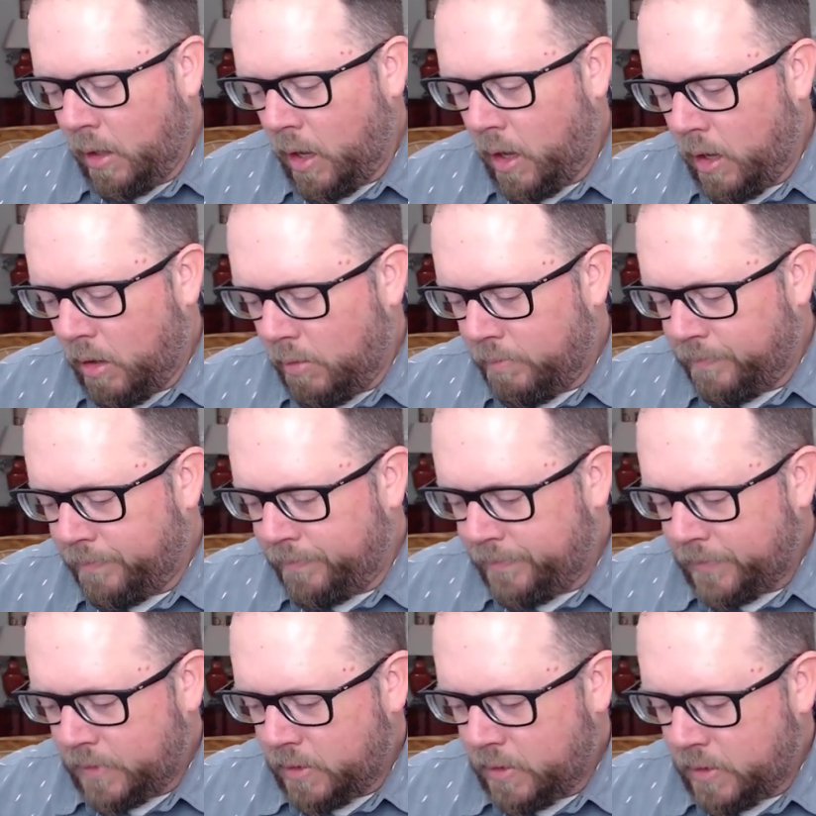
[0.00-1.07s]
Um,
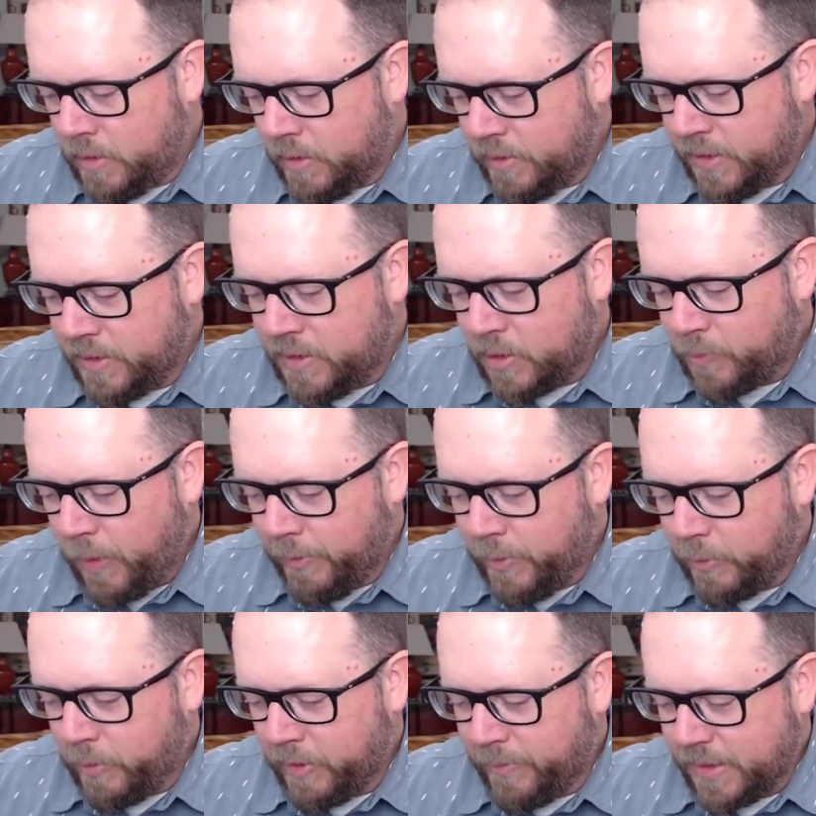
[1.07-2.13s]
this is
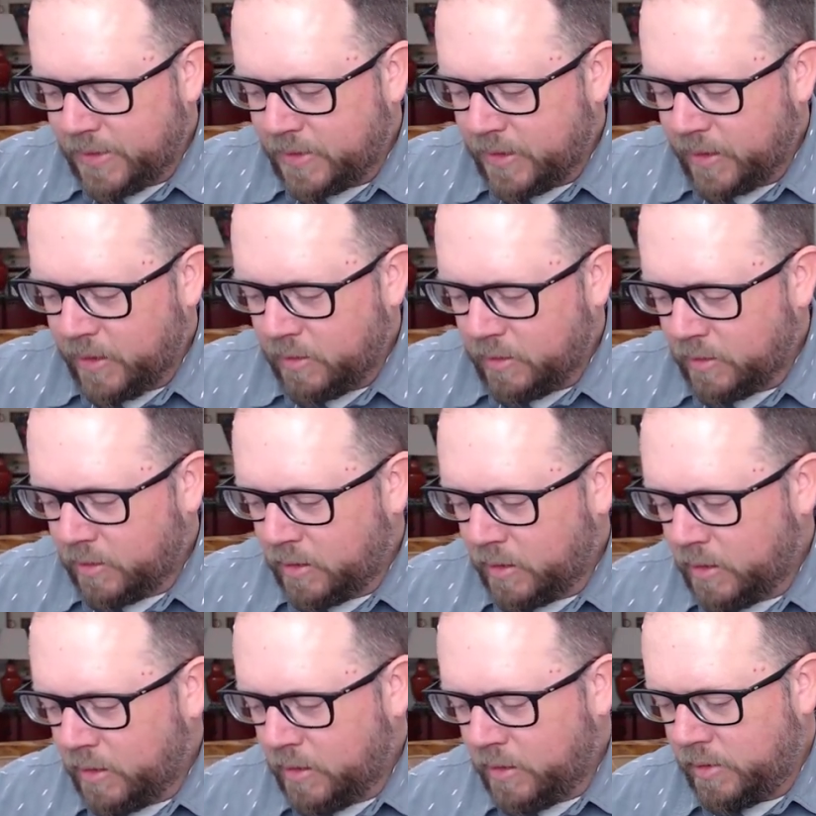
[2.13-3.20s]
probably one of my singular
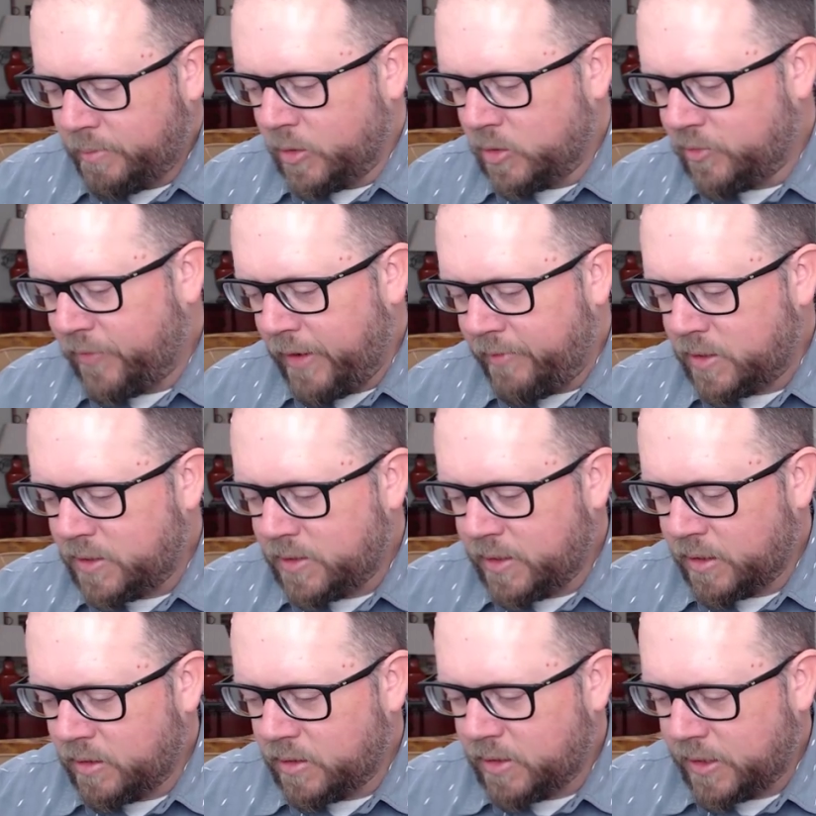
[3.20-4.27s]
most favorite
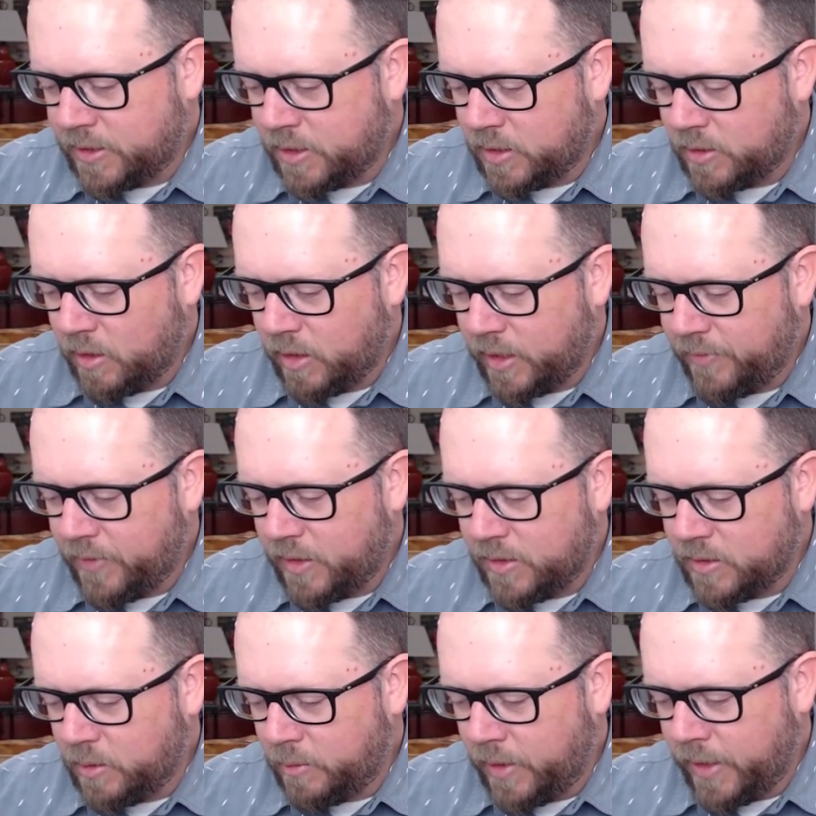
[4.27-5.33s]
stickers. I should start giving
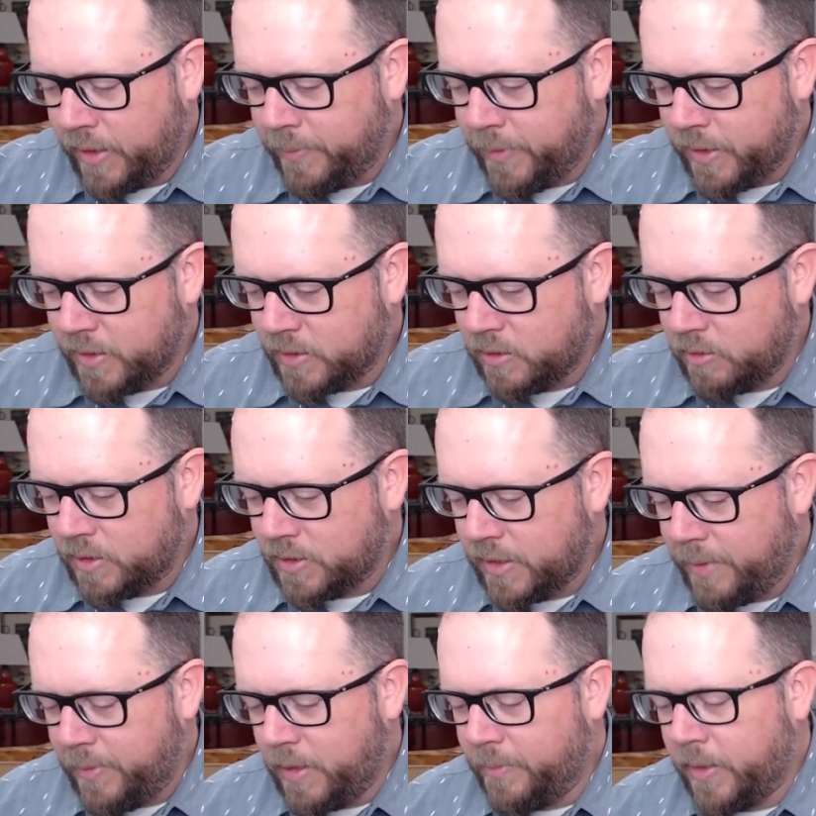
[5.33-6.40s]
these away because Chris
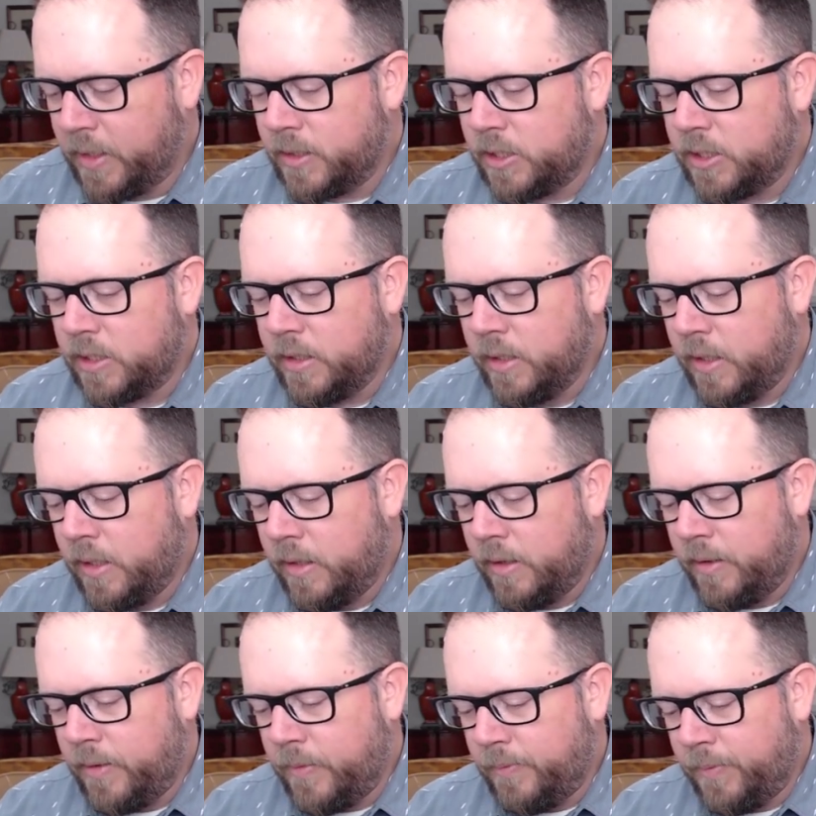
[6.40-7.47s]
gave me a bunch.
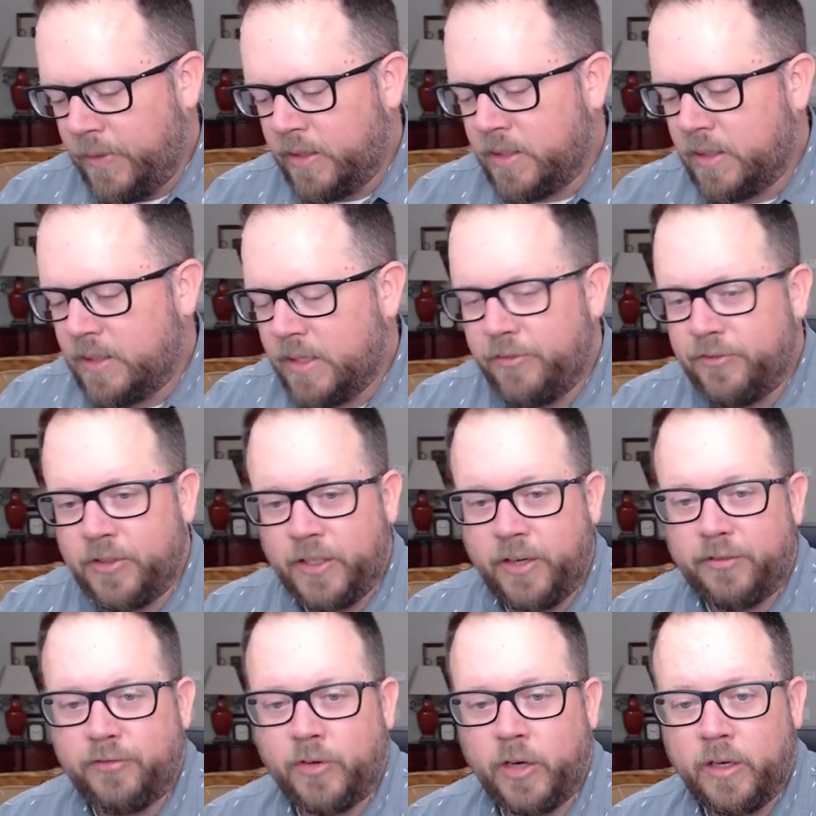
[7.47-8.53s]
This is definitely a
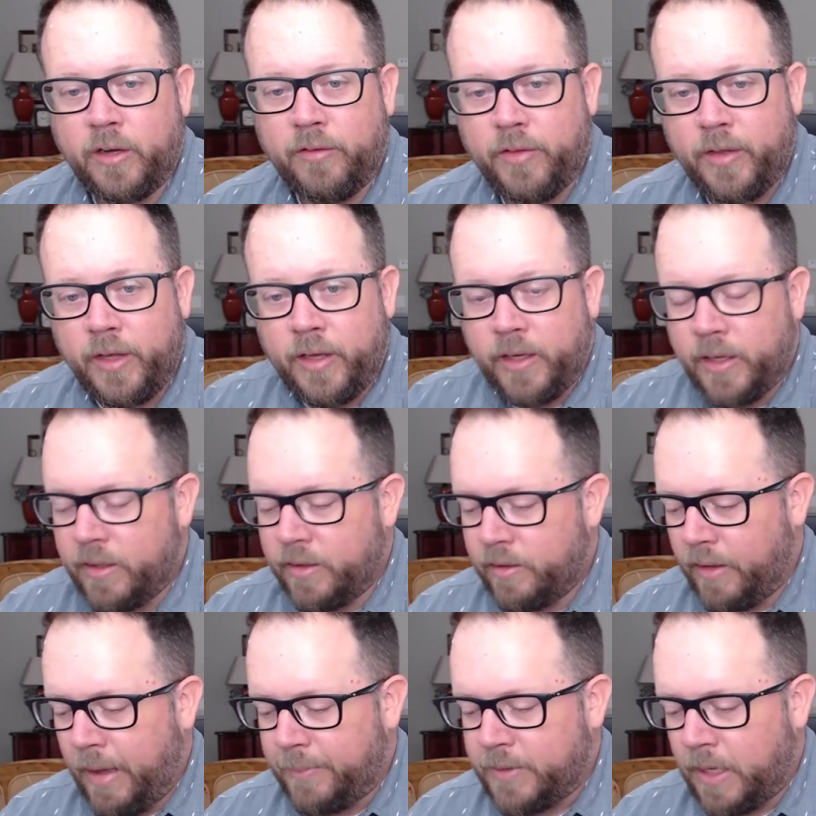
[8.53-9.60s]
front of the
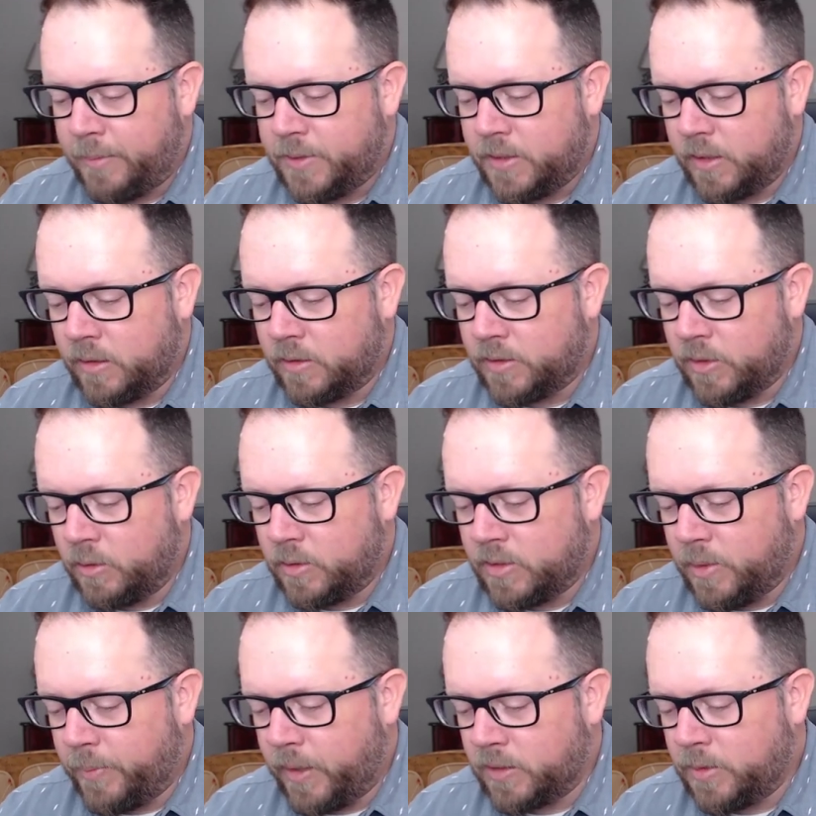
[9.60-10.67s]
laptop sticker. So it's
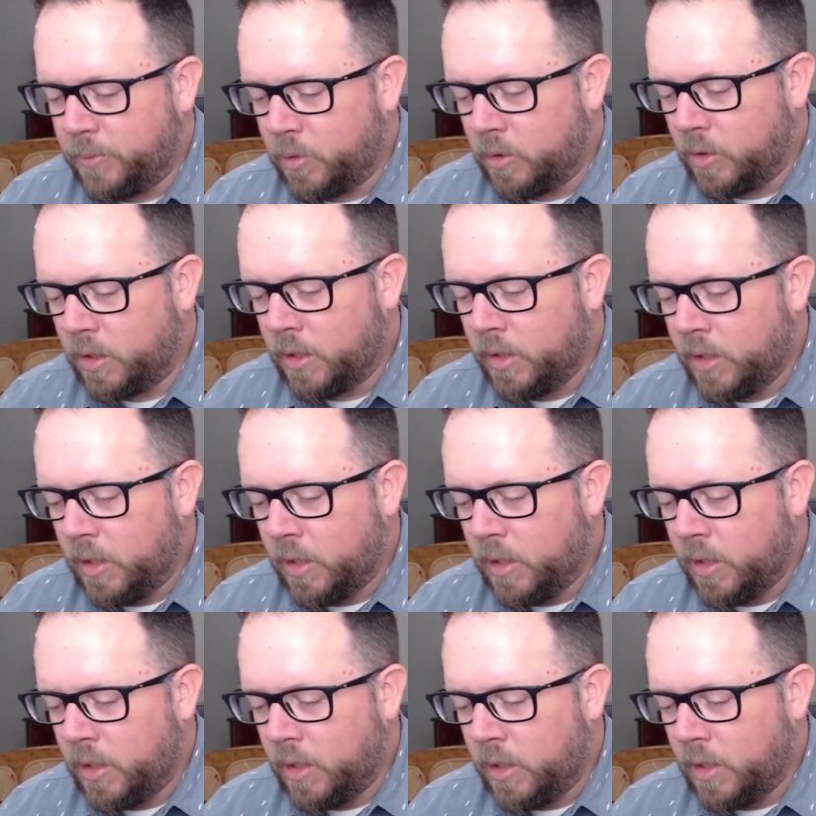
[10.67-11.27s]
the Baltimore